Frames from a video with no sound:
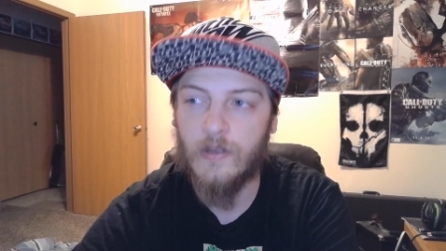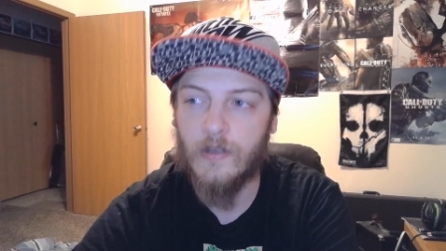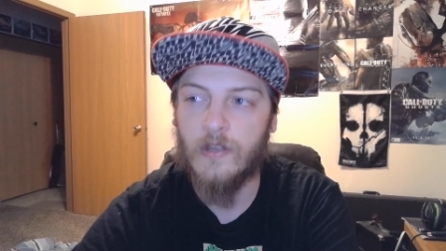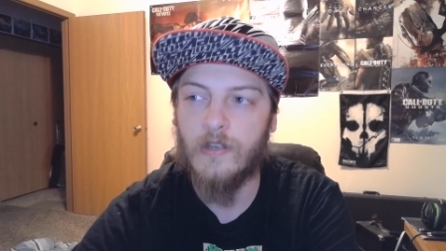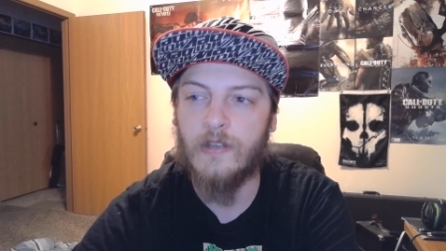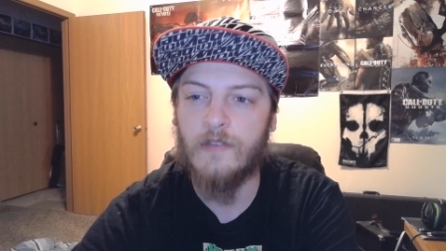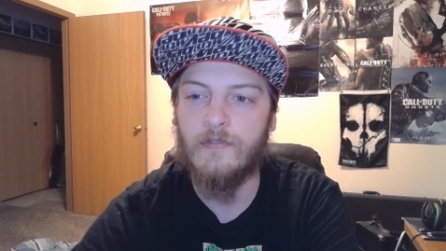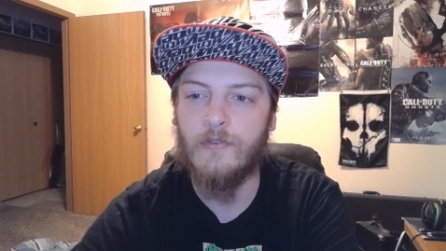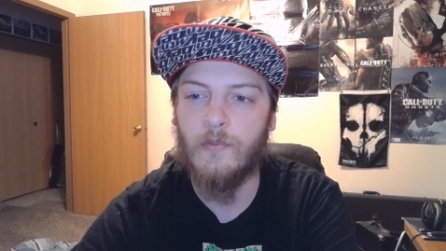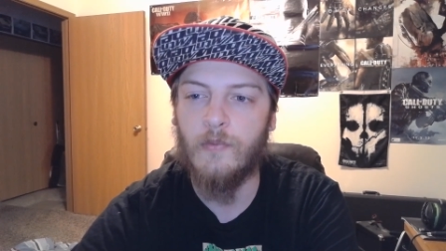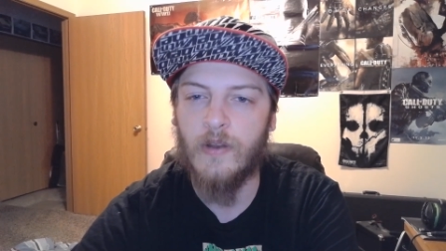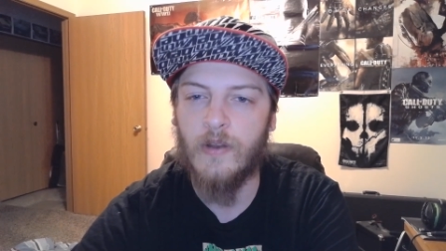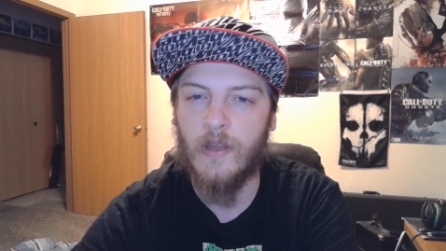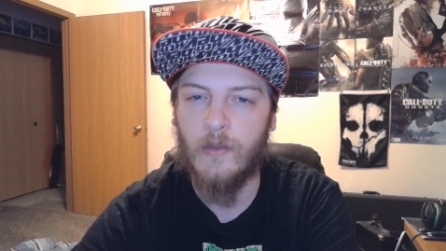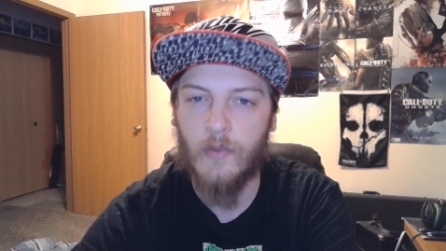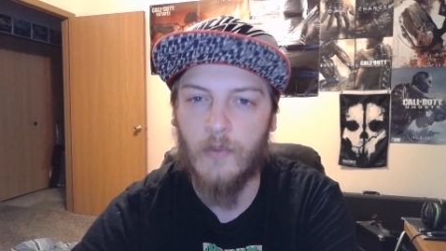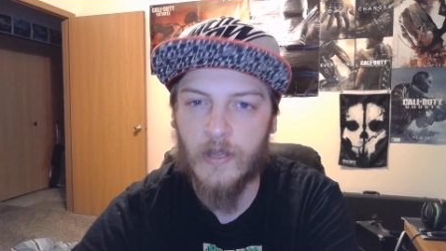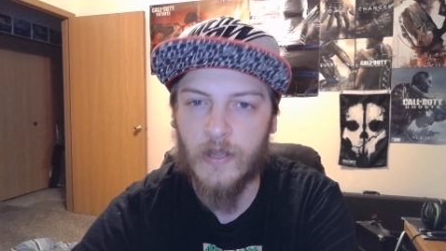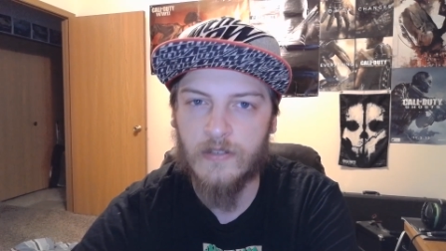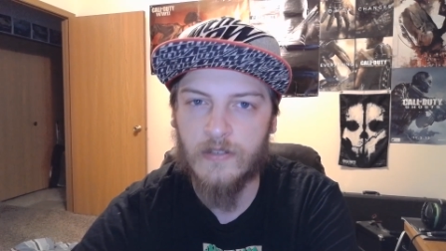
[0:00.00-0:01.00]
And even when I
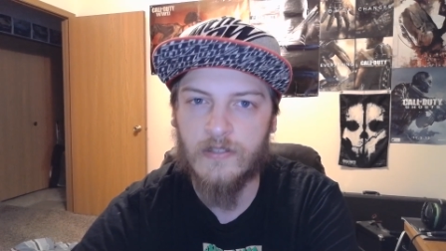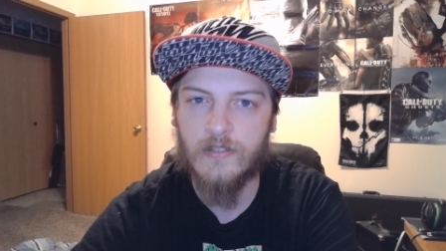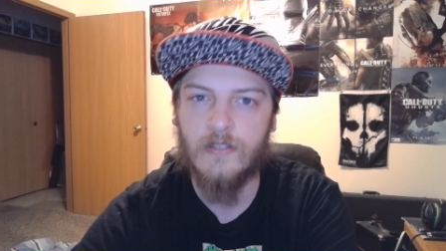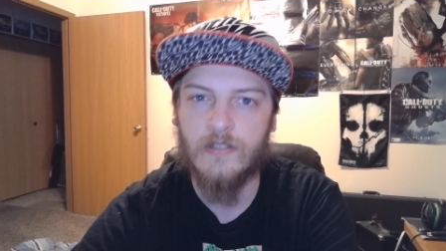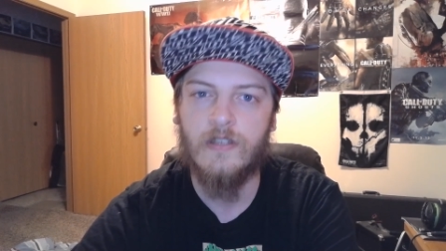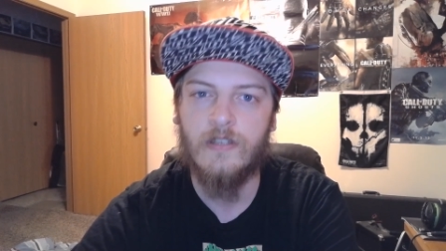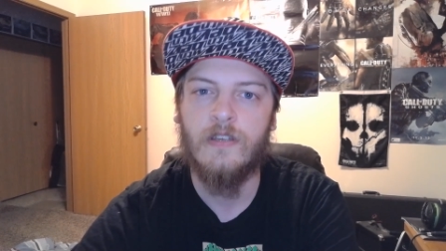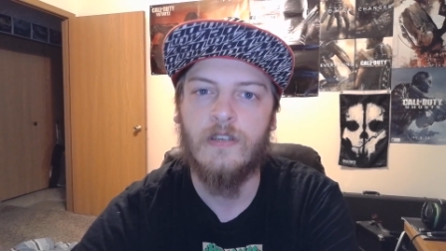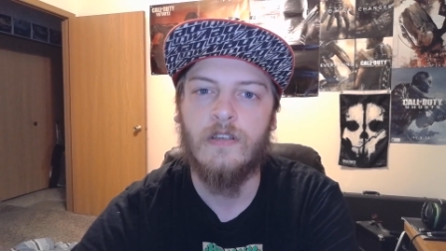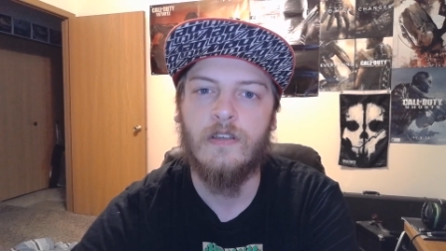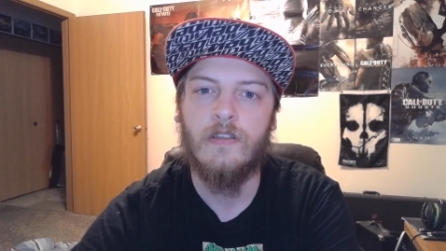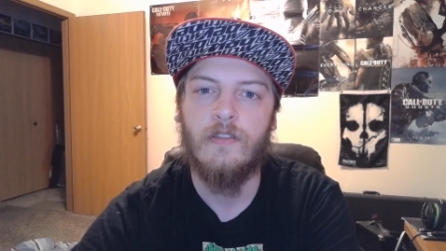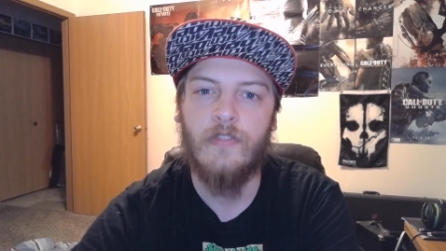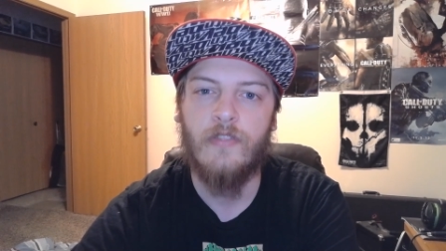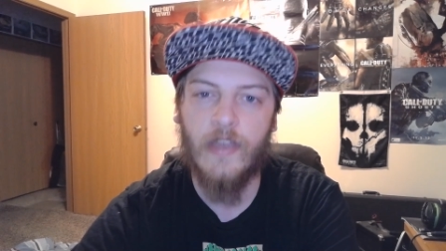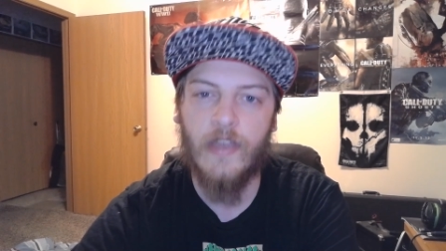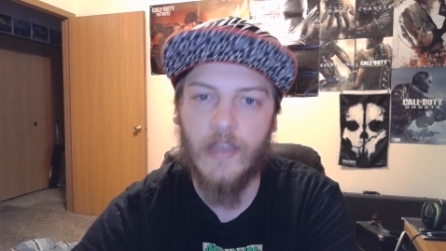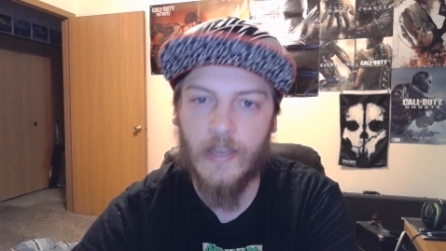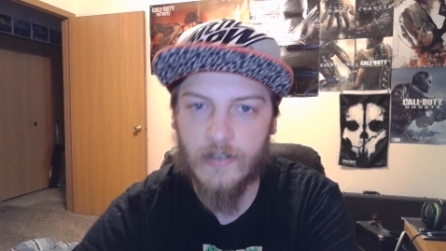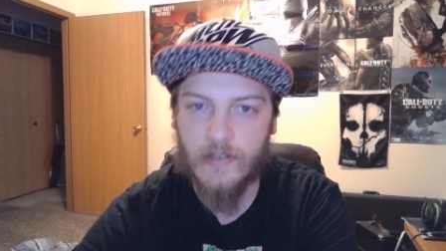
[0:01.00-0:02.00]
went,
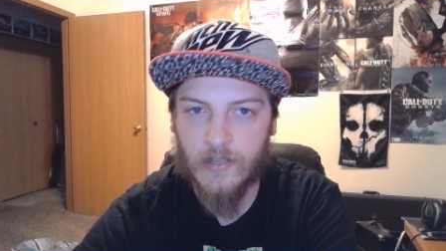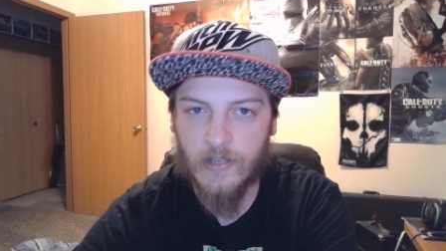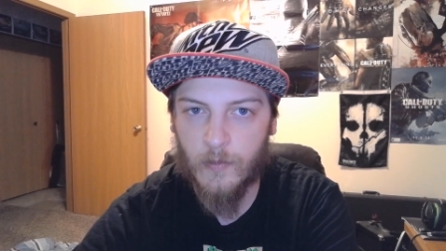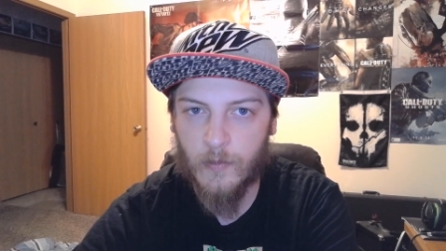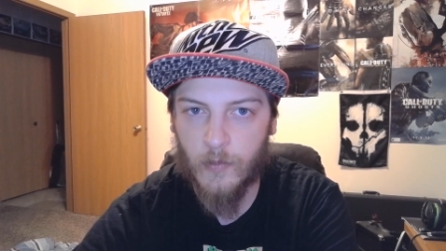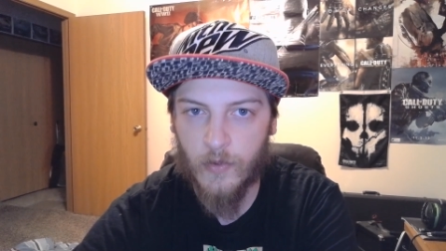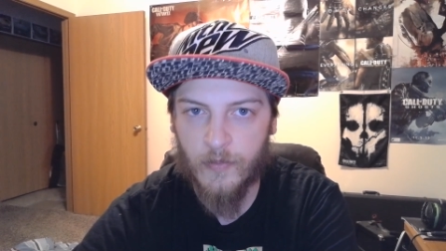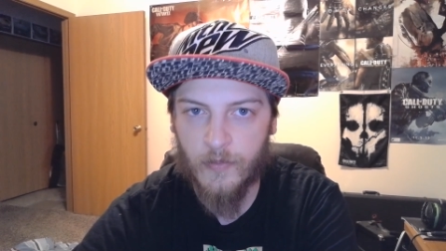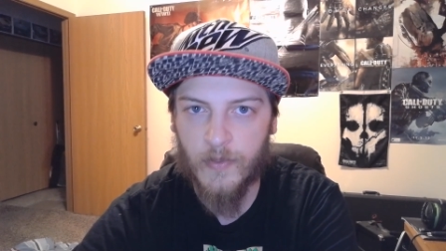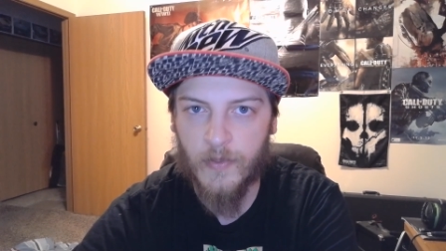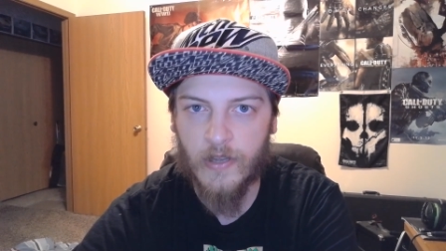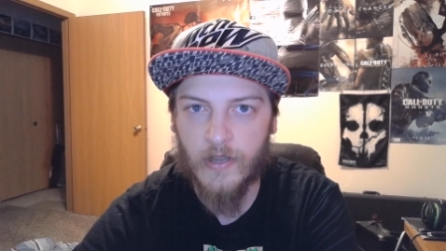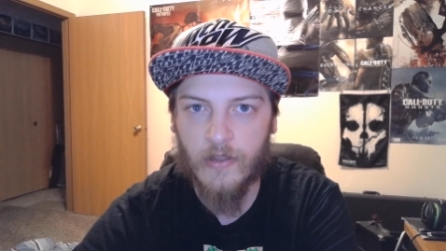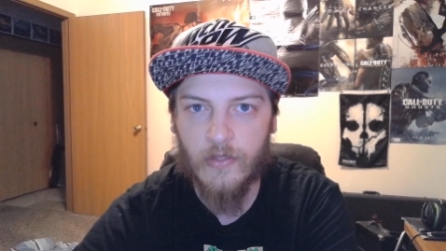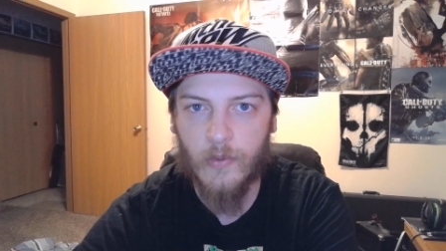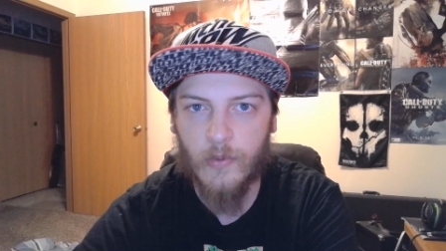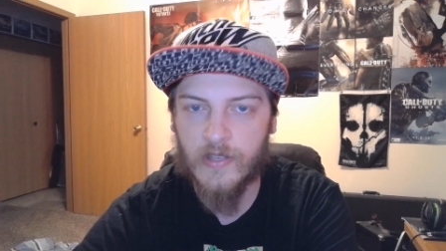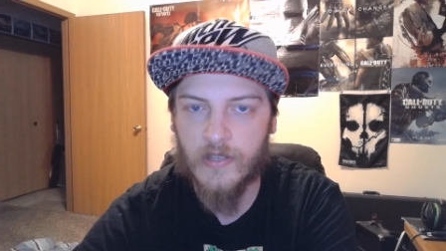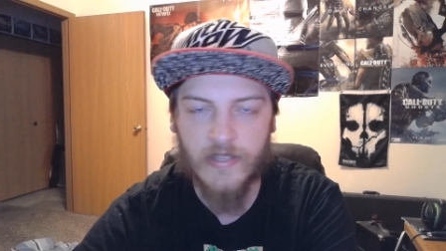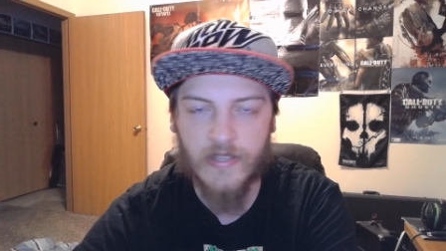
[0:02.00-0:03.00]
they had to come with me,
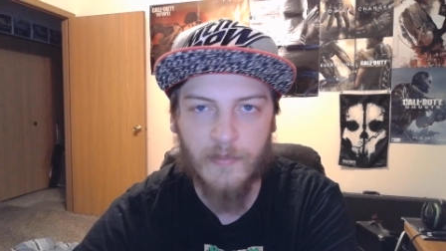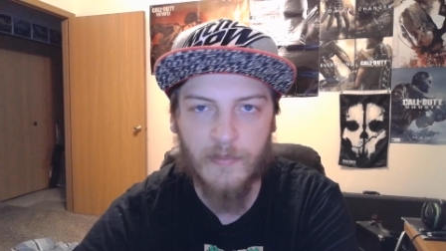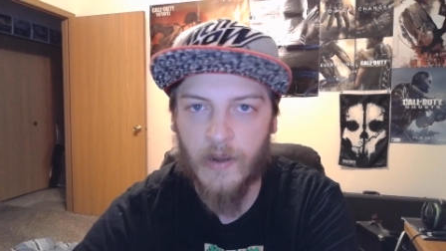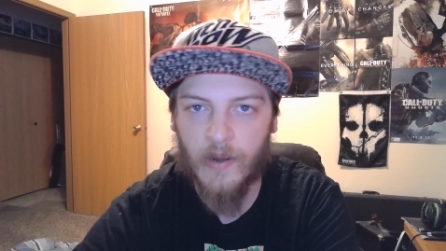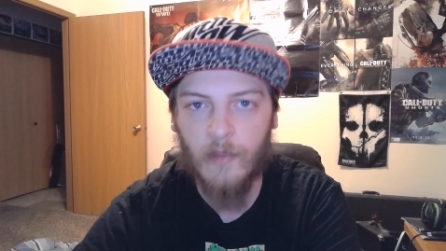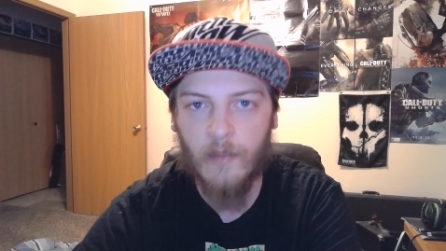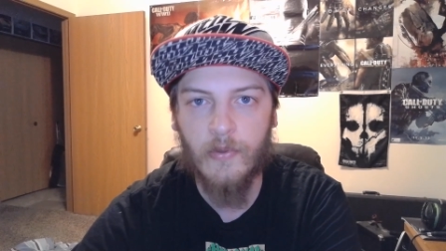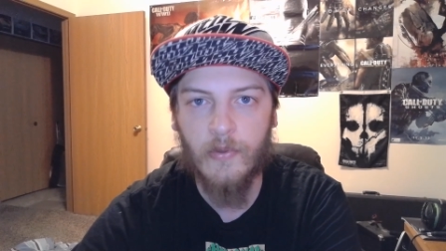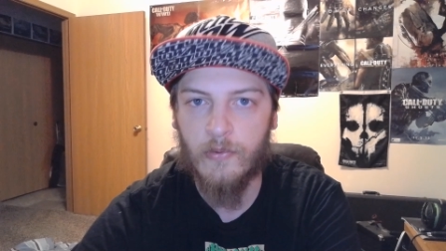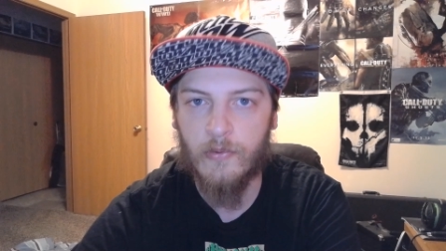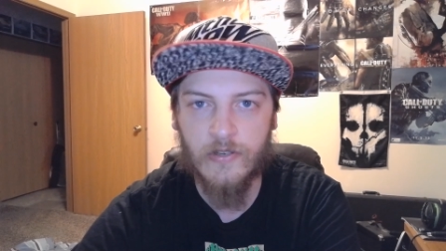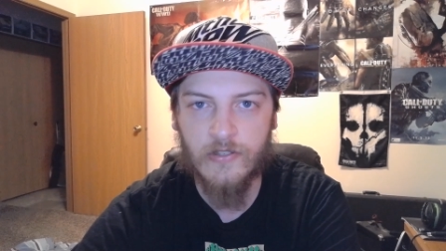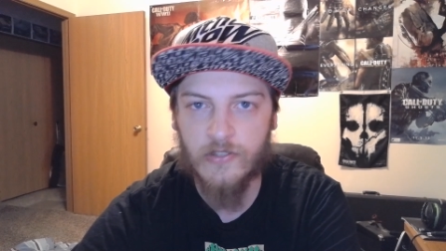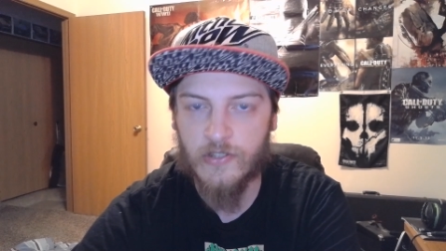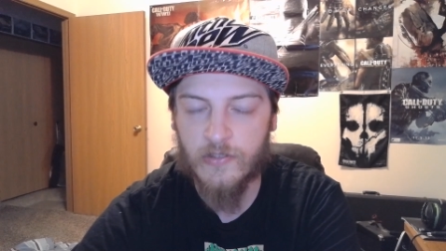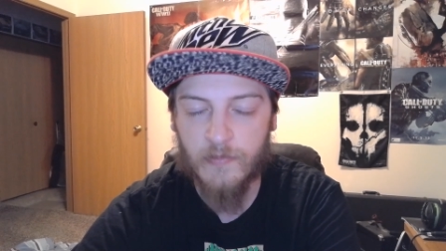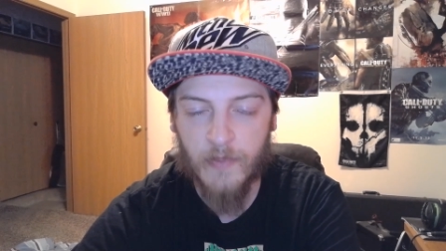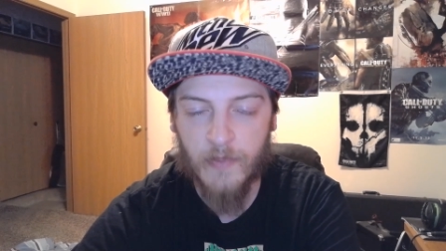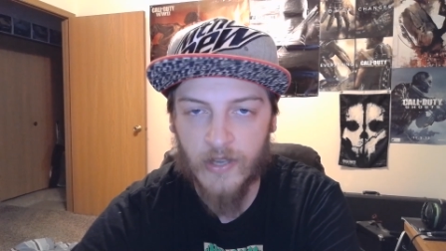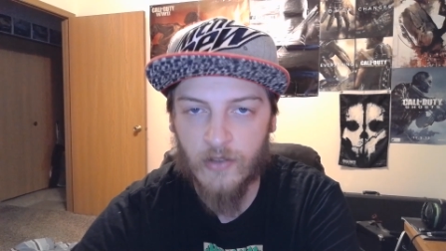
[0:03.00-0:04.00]
otherwise I probably would have
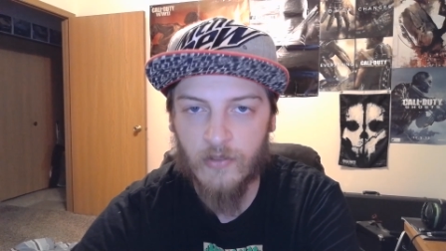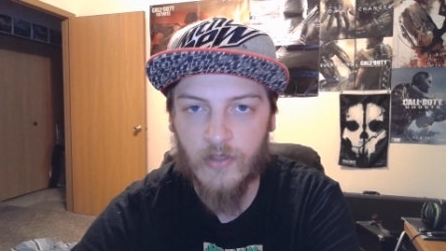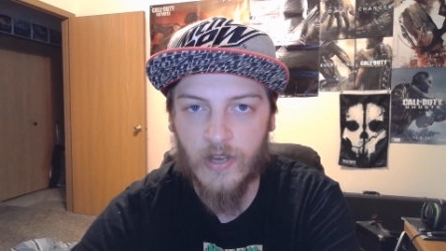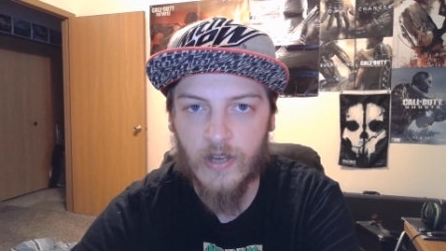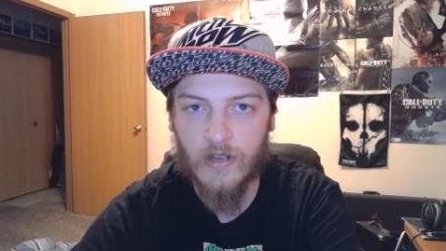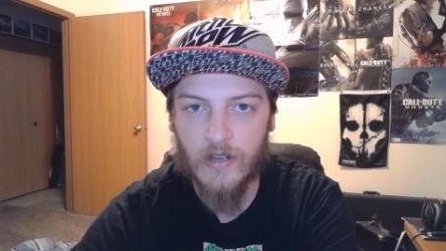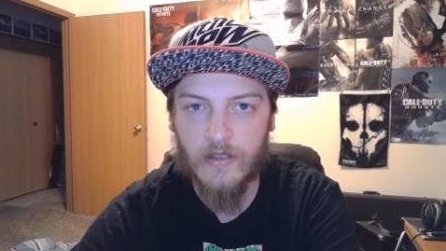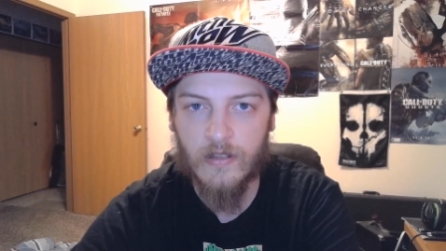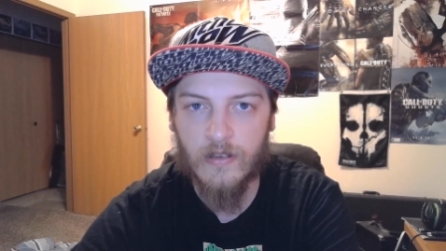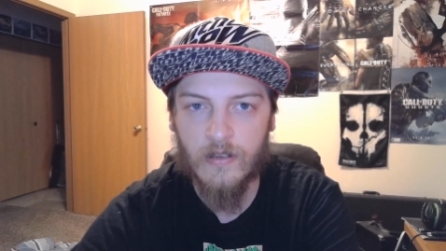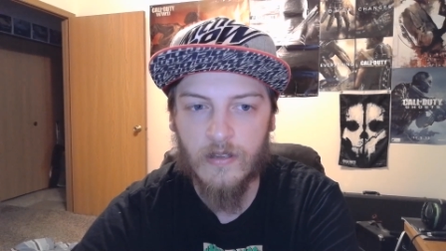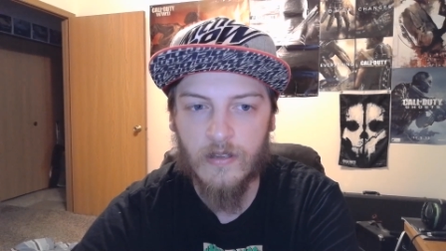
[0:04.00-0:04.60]
just bailed on it.